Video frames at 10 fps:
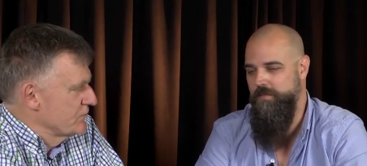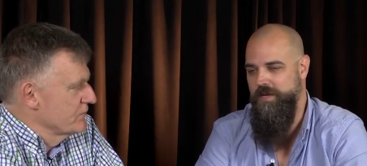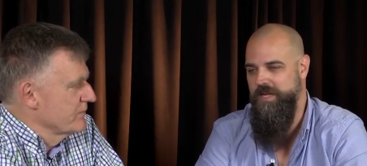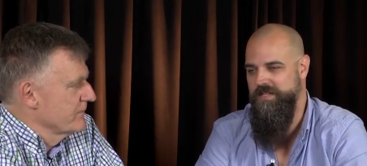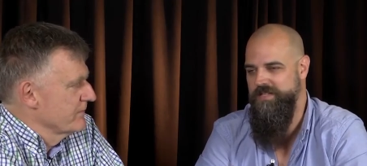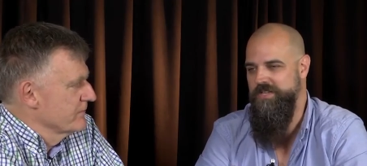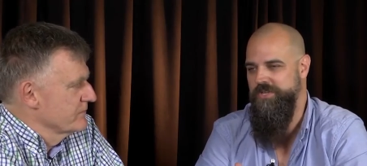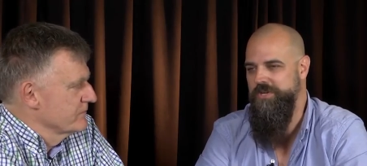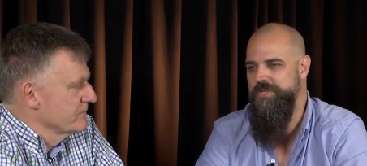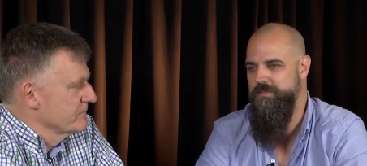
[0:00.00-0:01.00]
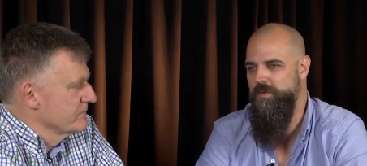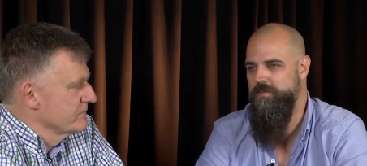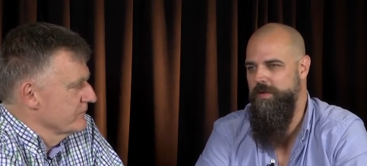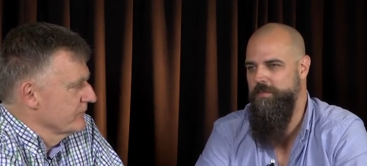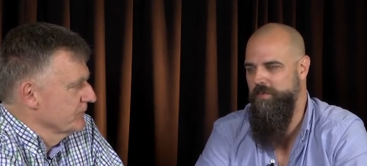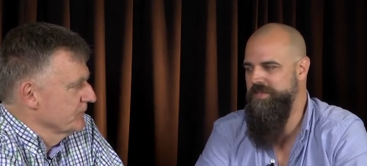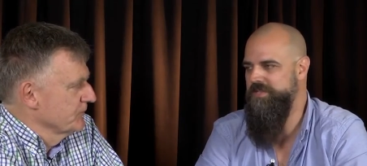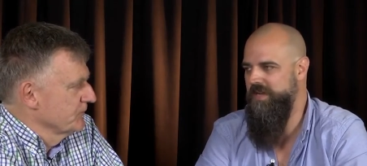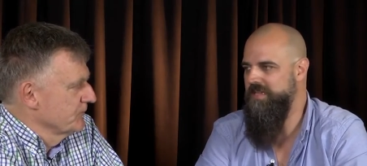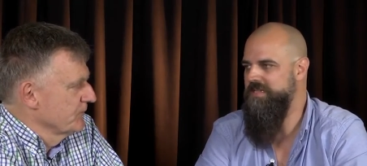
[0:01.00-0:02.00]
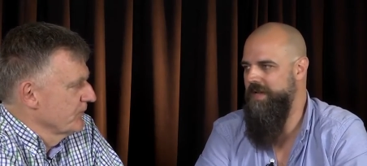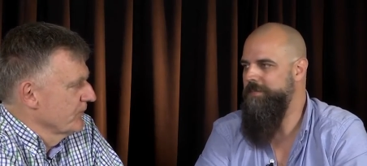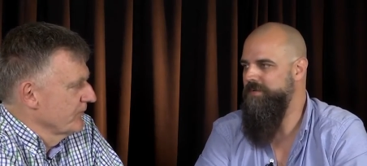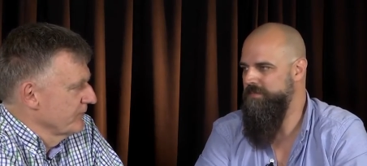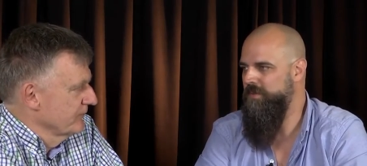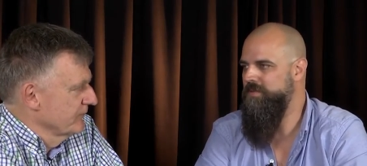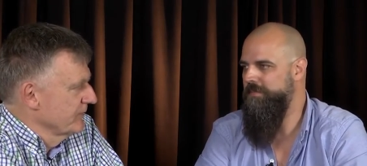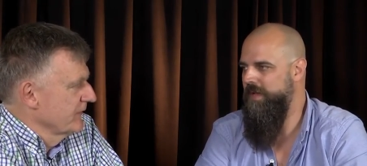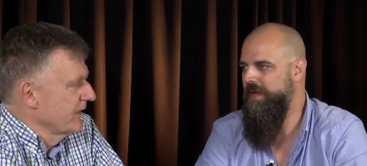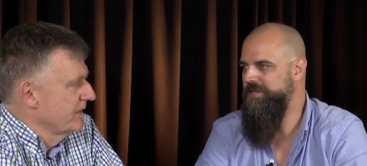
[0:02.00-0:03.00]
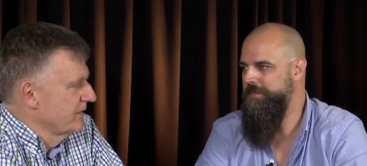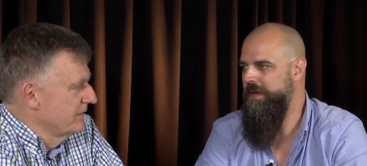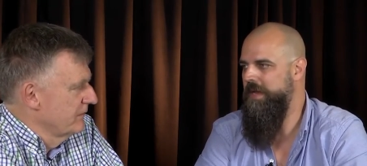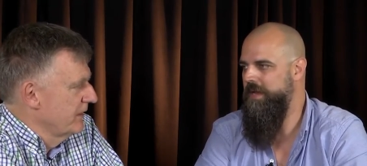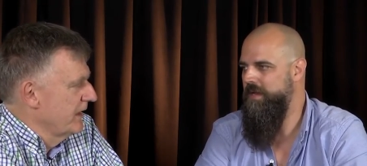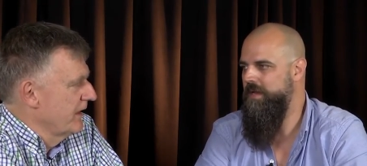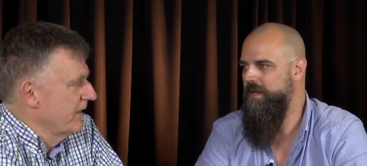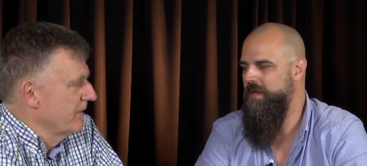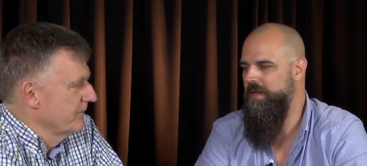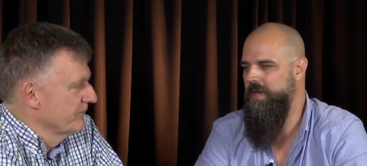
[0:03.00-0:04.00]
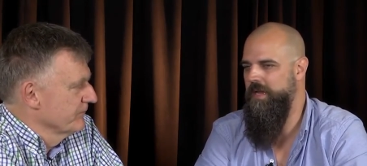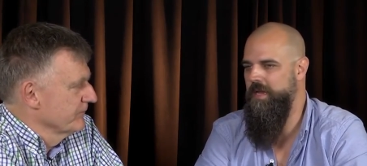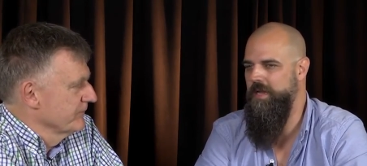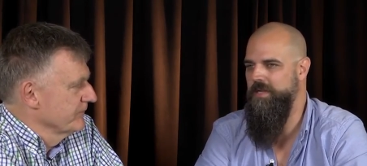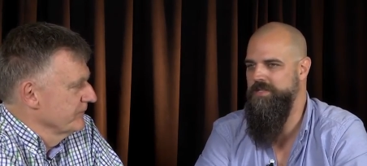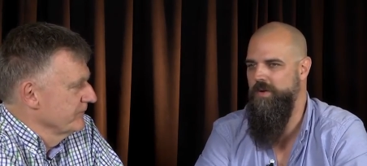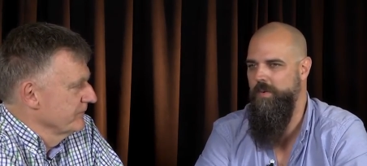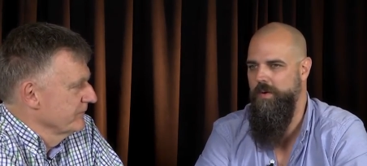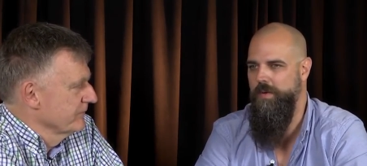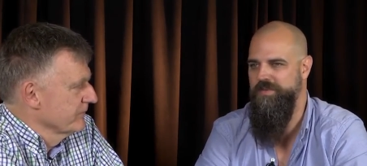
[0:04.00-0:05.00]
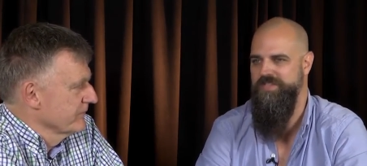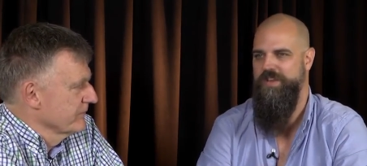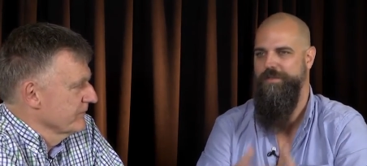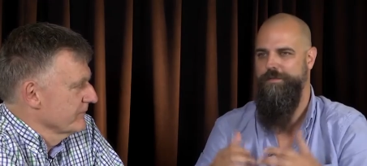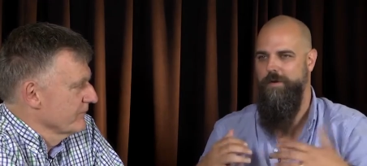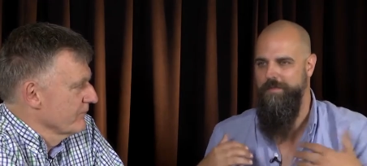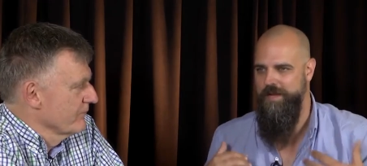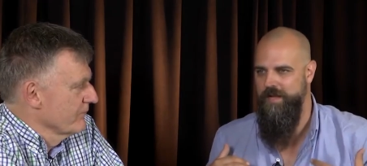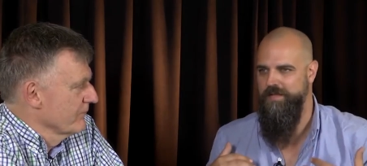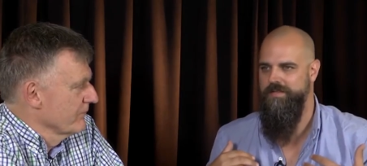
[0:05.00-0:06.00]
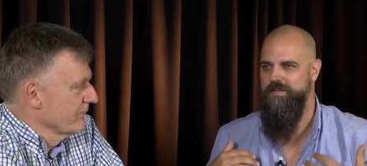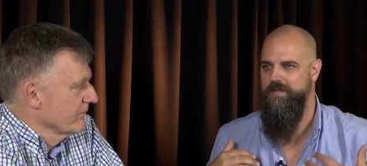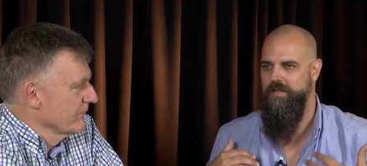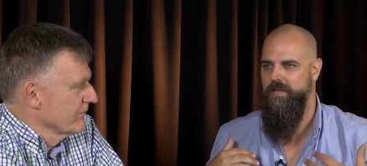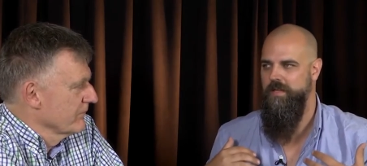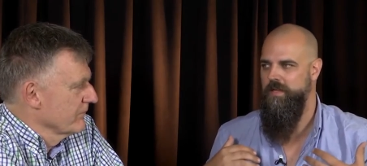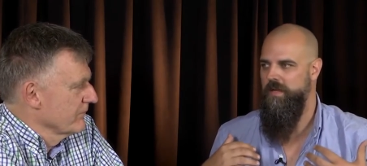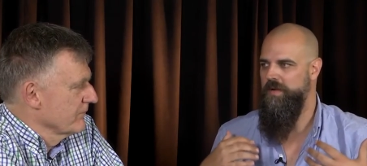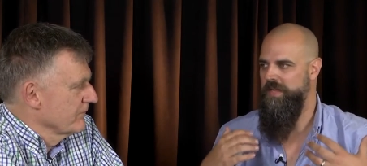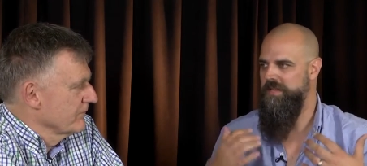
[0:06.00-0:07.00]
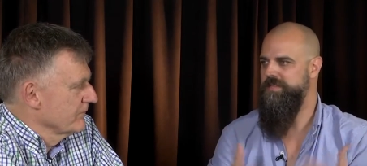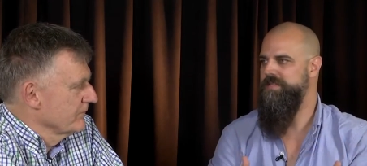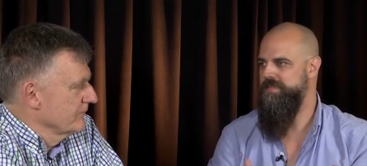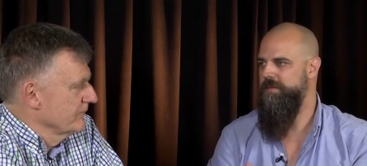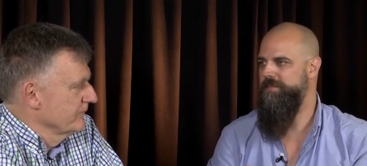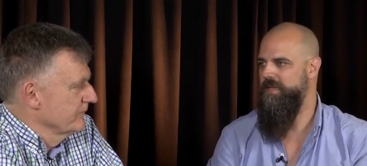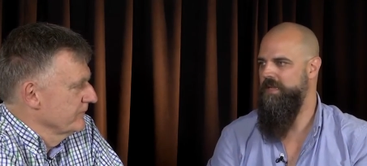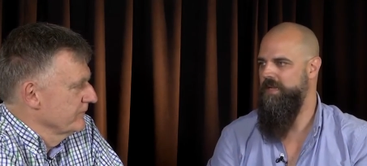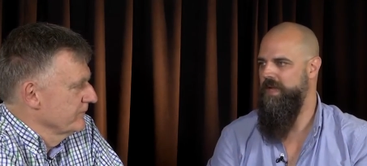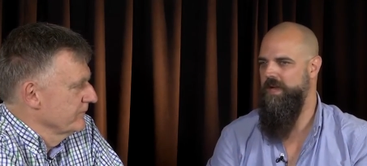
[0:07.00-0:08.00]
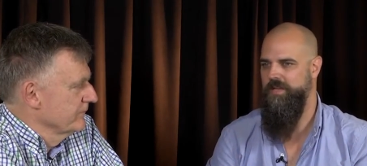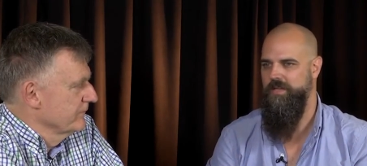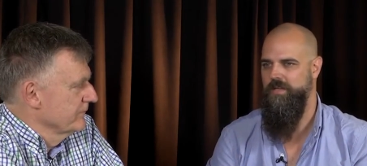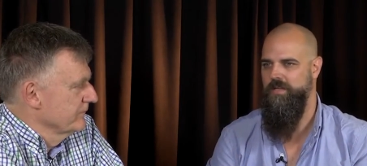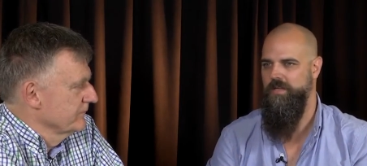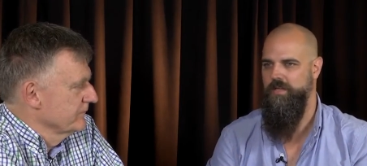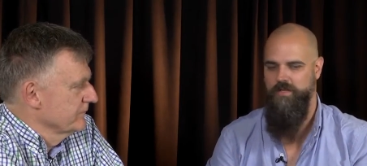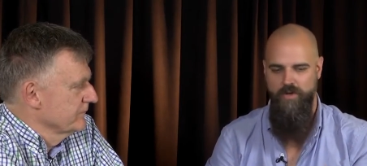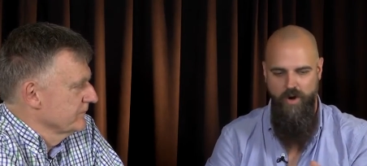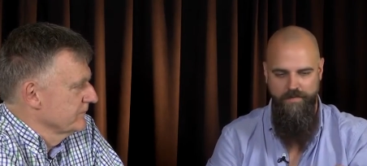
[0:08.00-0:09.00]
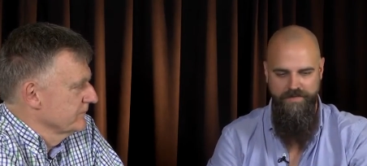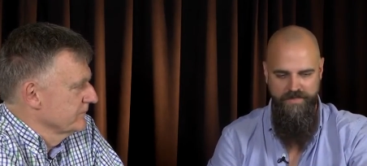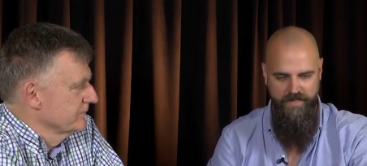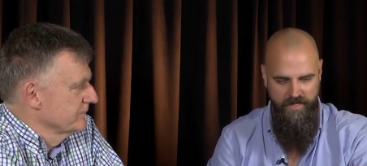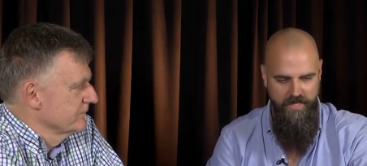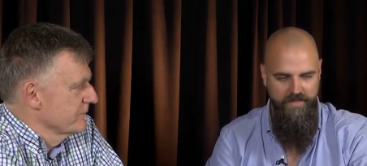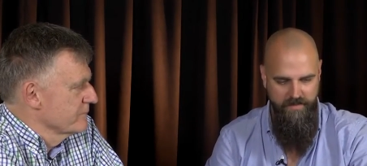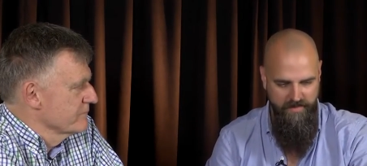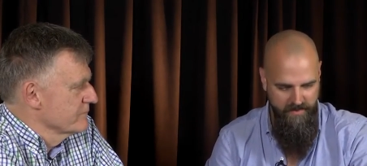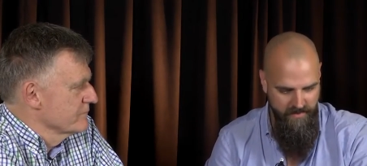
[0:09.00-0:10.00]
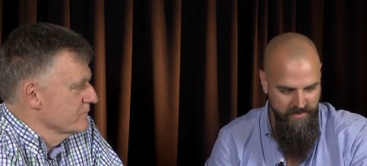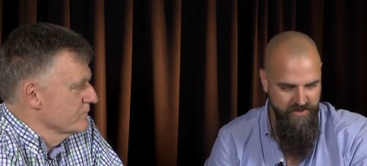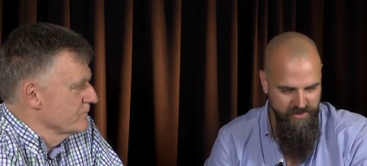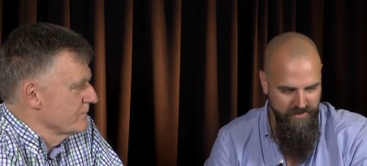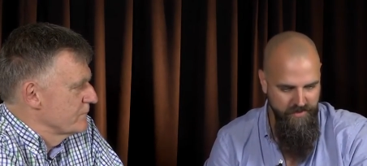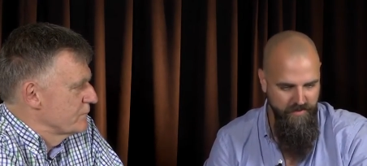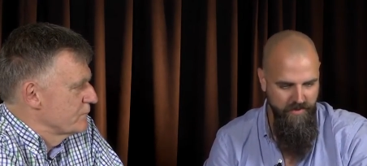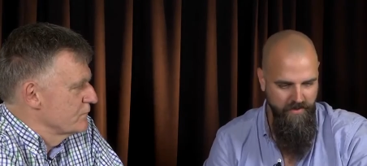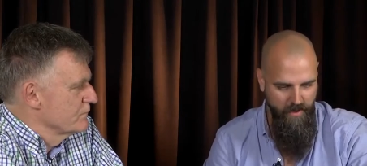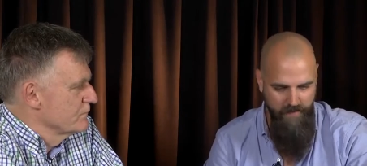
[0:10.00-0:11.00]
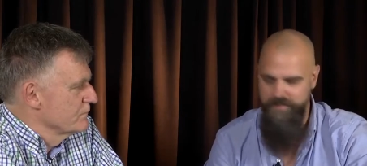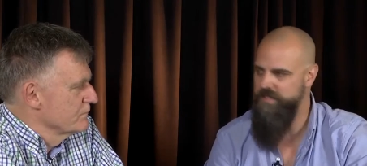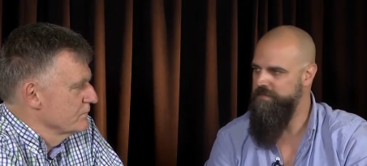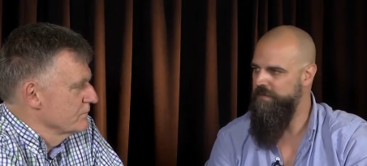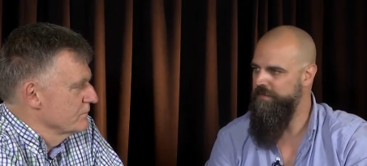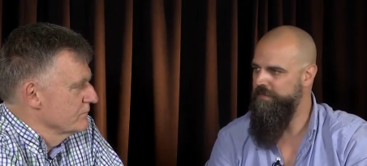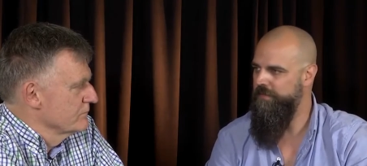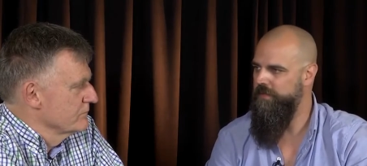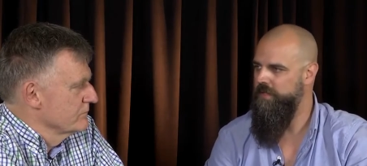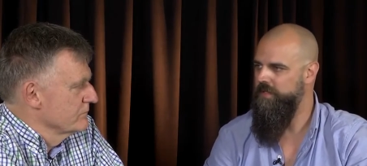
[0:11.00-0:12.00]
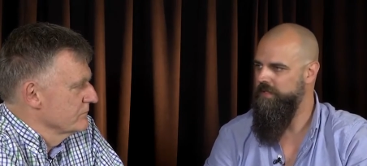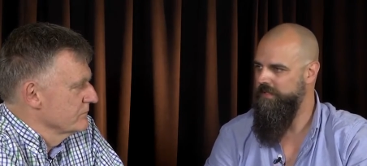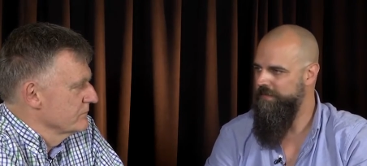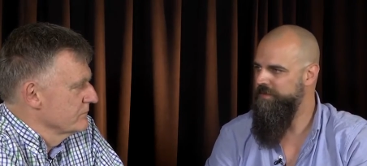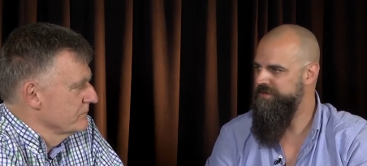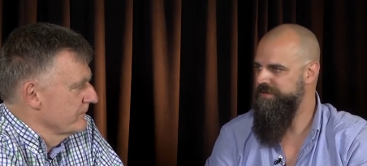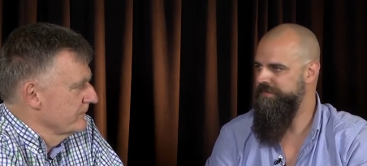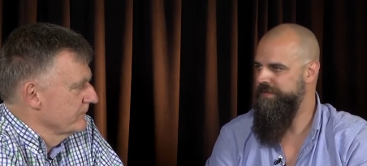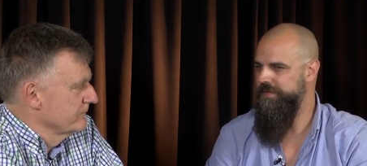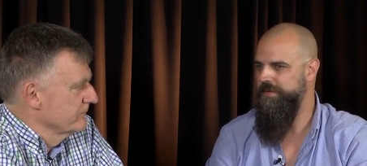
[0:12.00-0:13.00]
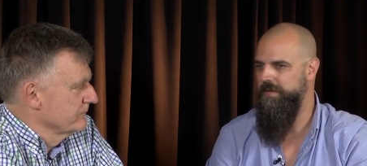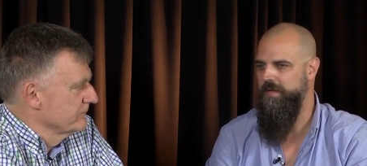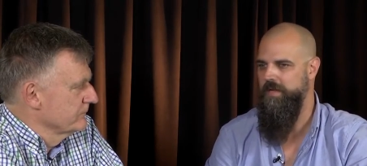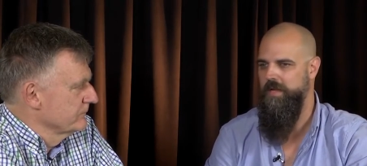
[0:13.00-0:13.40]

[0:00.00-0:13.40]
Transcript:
Speaker 1: we didn't see churches multiply, but we saw disciples multiply in Japan. Wow and uh, so it just confirmed in us, okay, this is something, God, your harvest is, uh, this is true. The harvest is plentiful, the laborers are few,